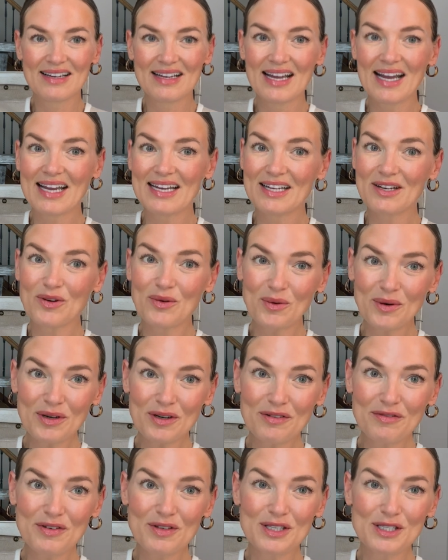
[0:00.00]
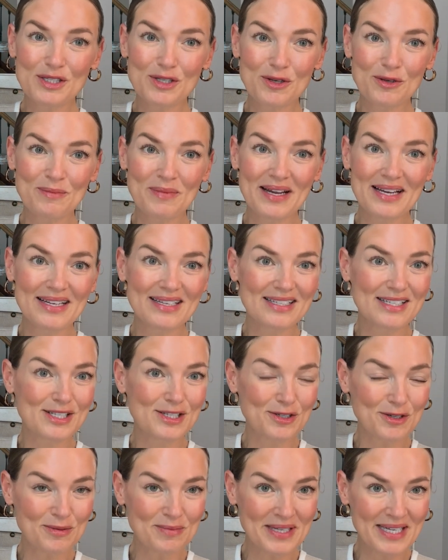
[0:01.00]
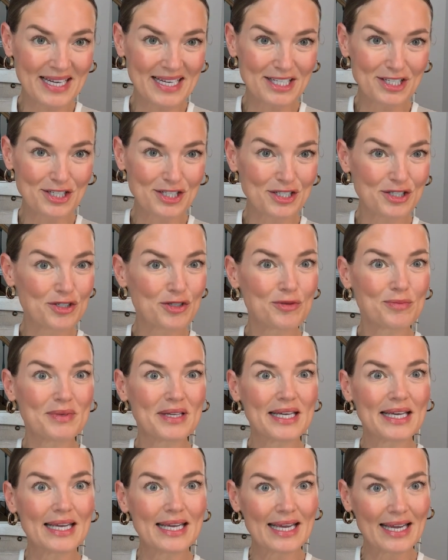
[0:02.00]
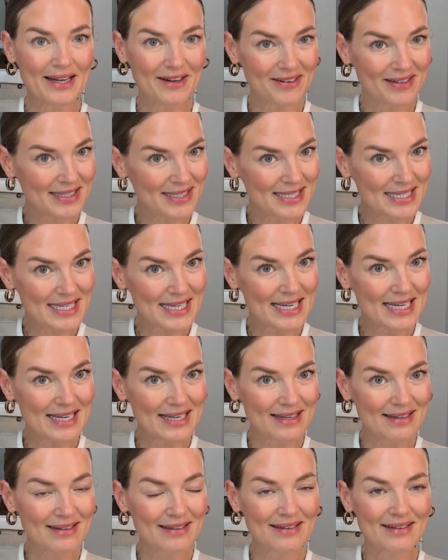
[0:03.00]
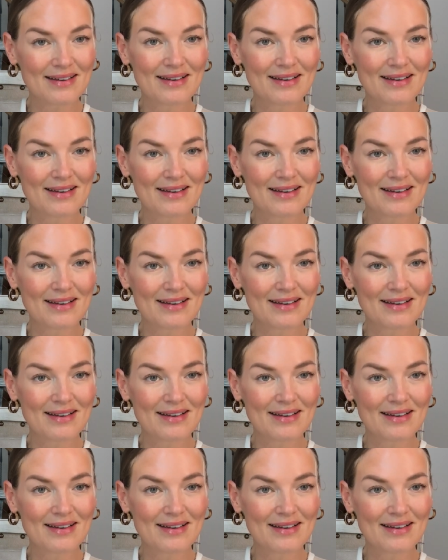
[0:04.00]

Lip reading: And in order for the termite extermination to be guaranteed,